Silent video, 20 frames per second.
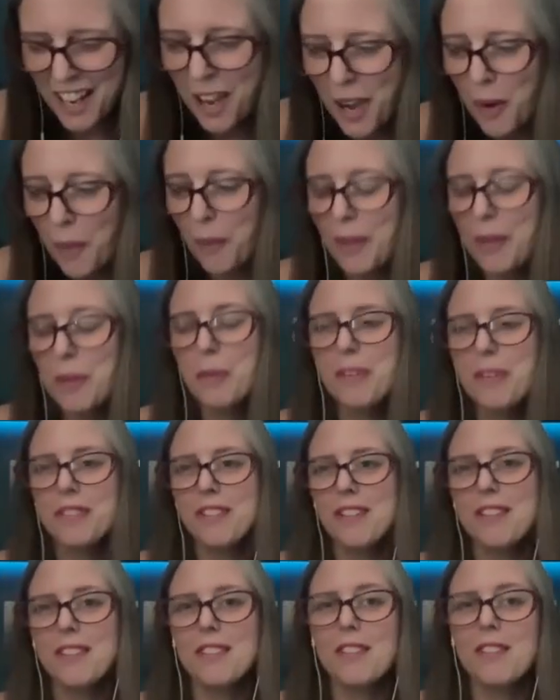Well, I will
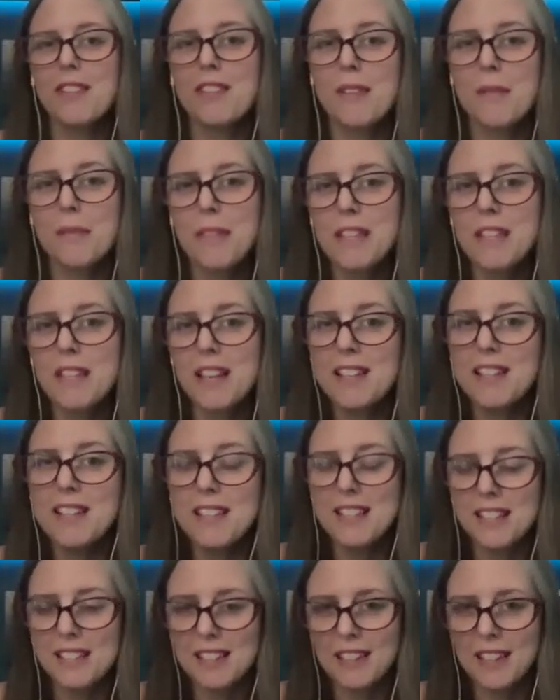say so something I
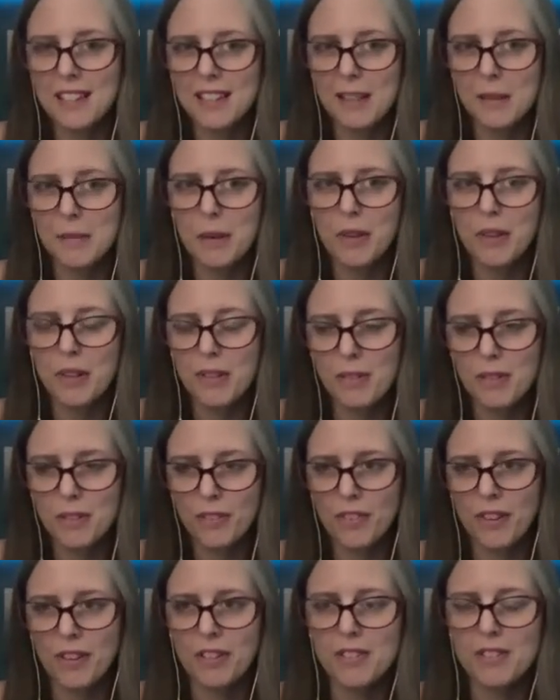did like about it as
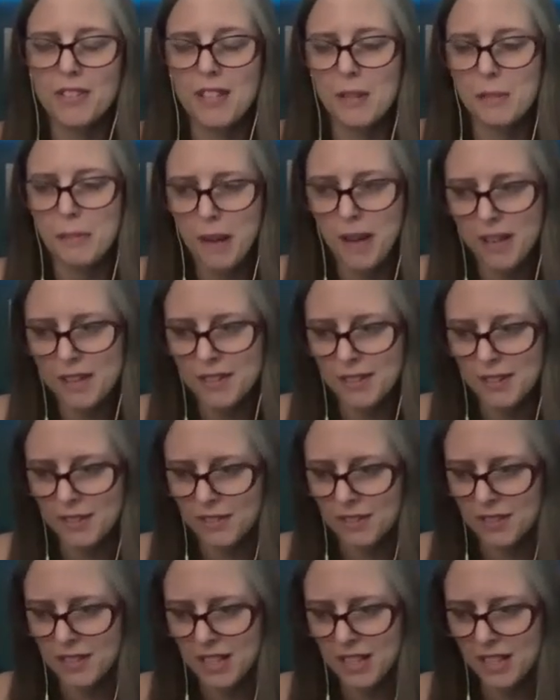far as like positives
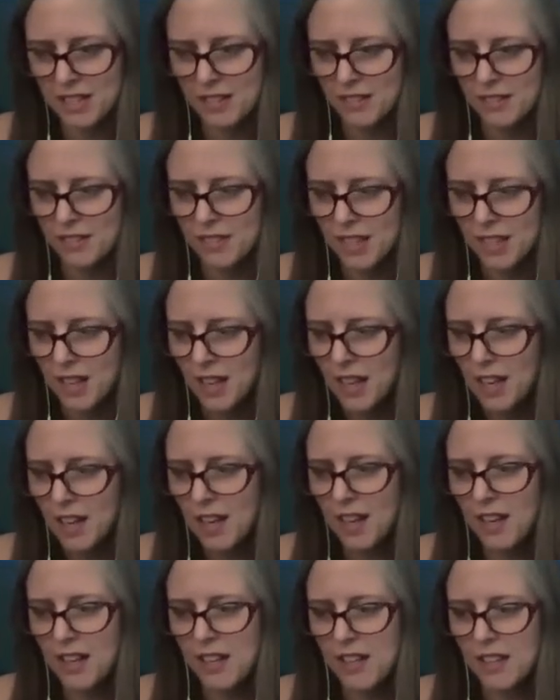and negatives,
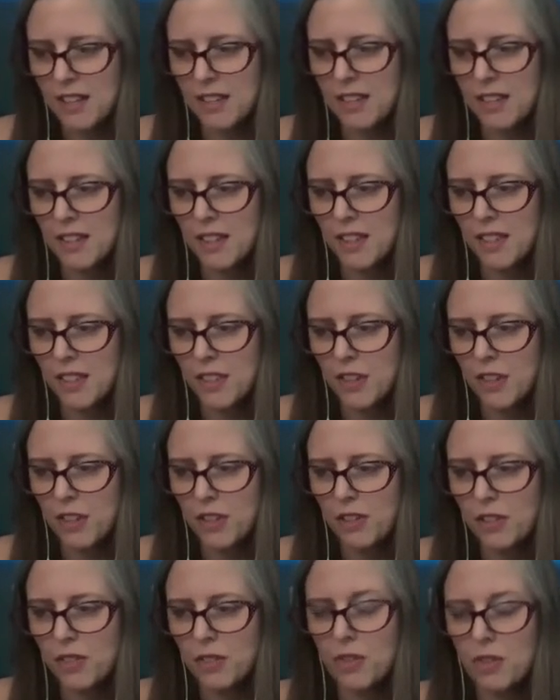uh
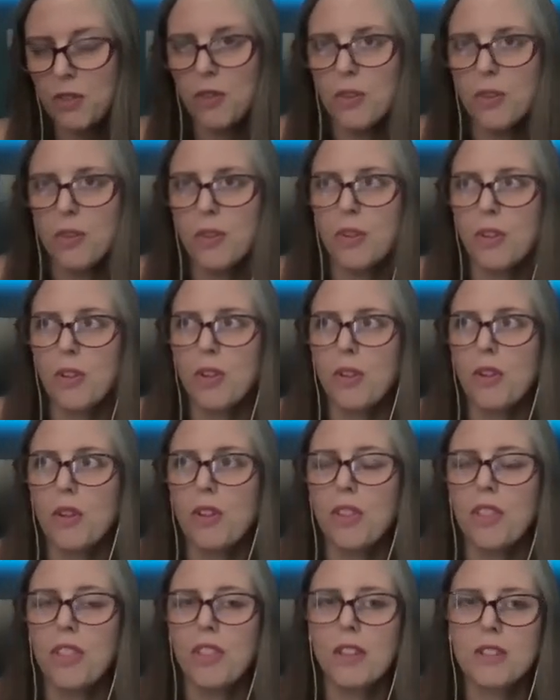the
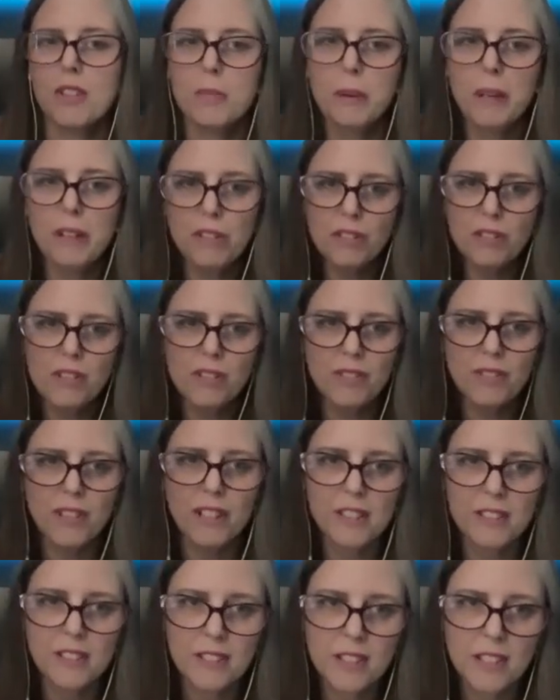the special
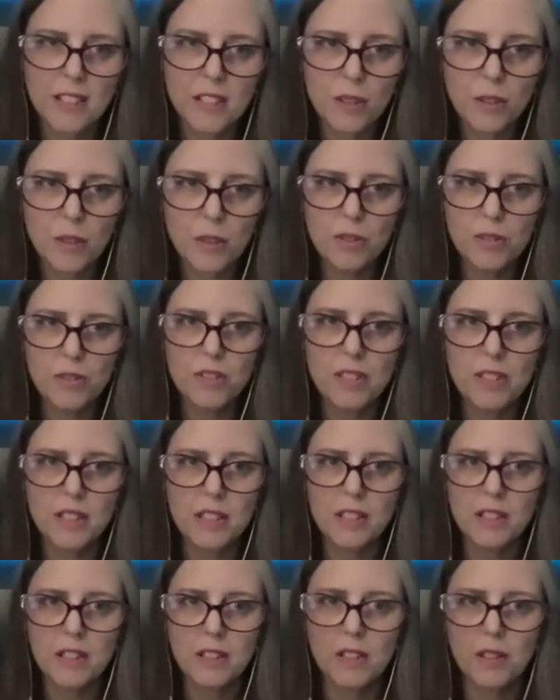effects that they used
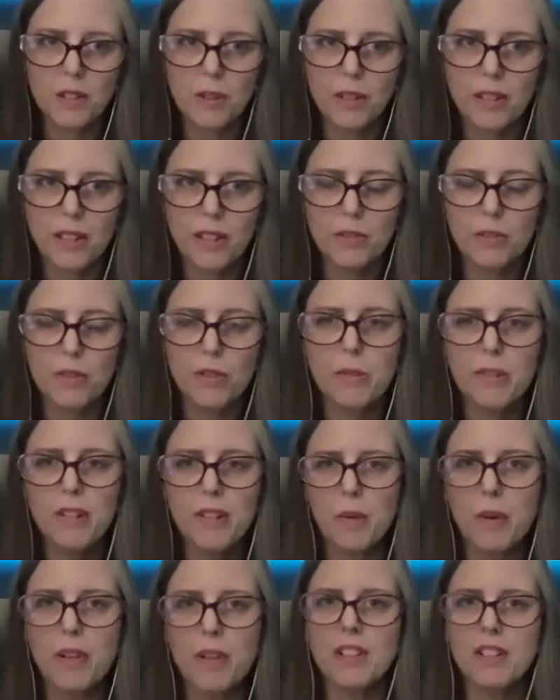in Grady's room, and
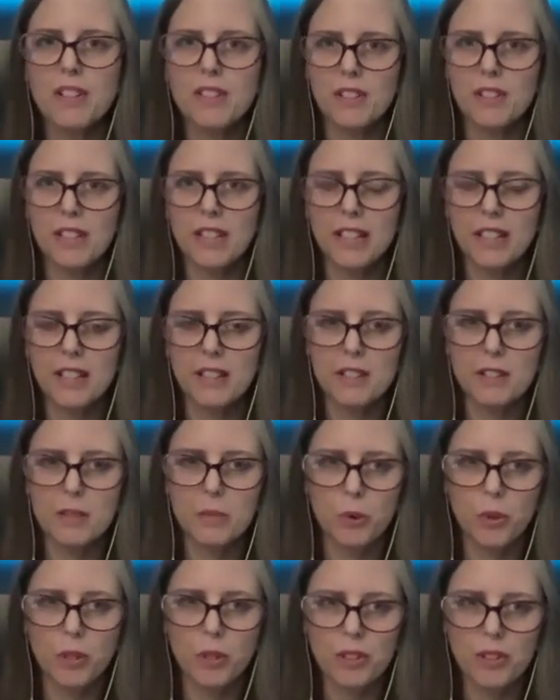now we're going to start getting into
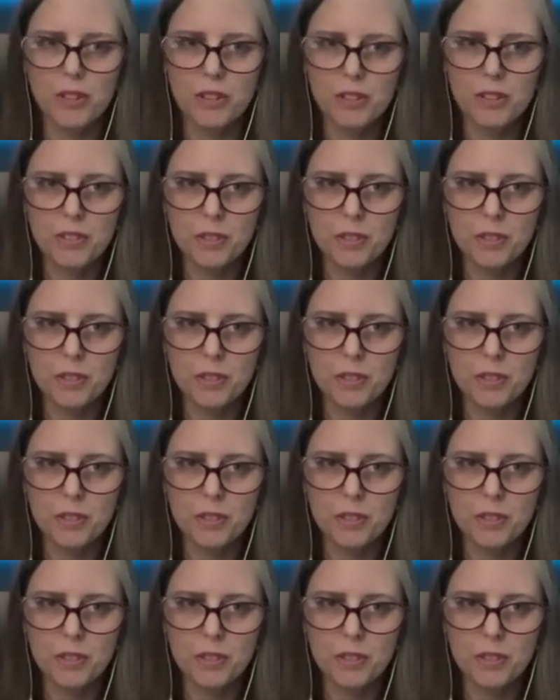spoilers.